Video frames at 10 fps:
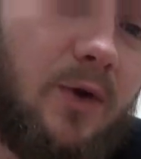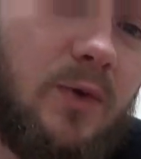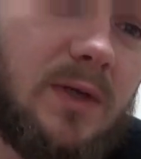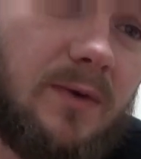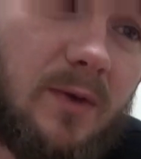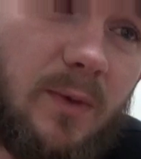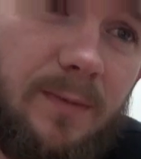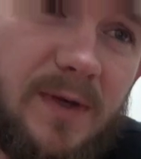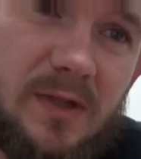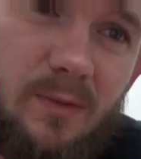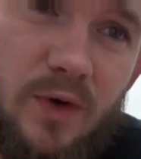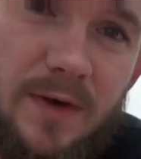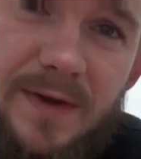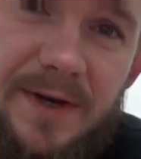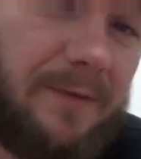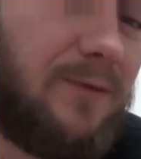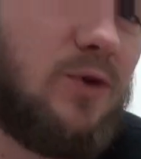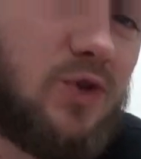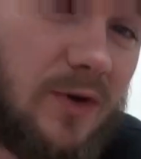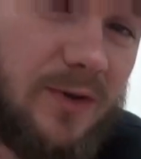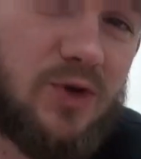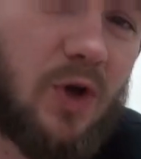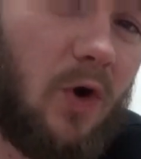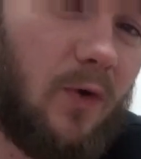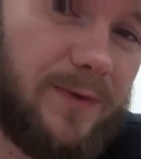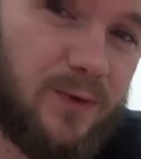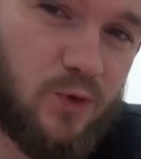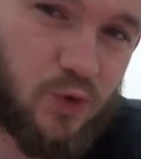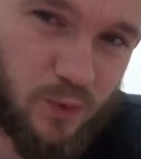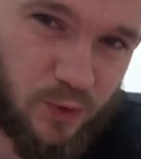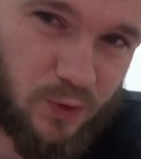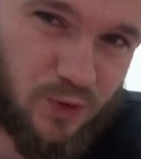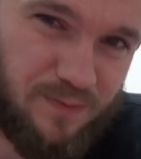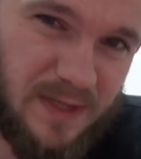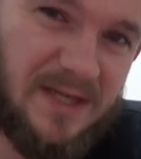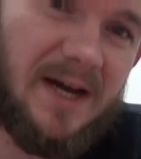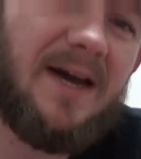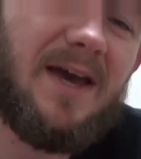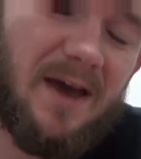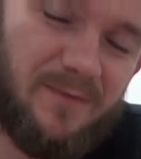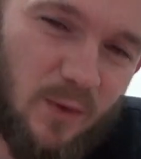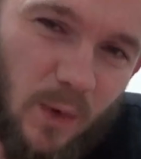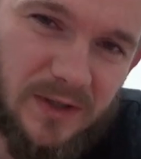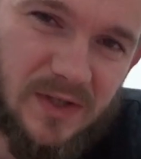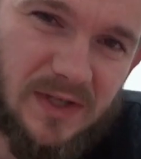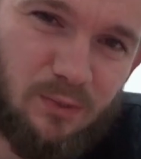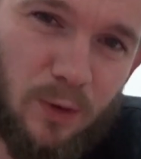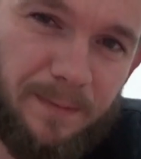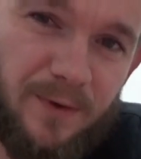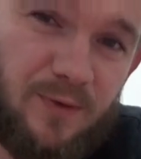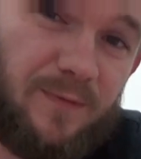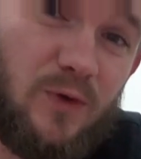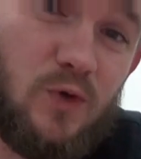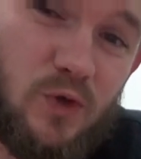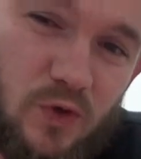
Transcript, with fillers: No doubt there will be some more in the near future. There's all the usual social media. If you want to see more beer reviews,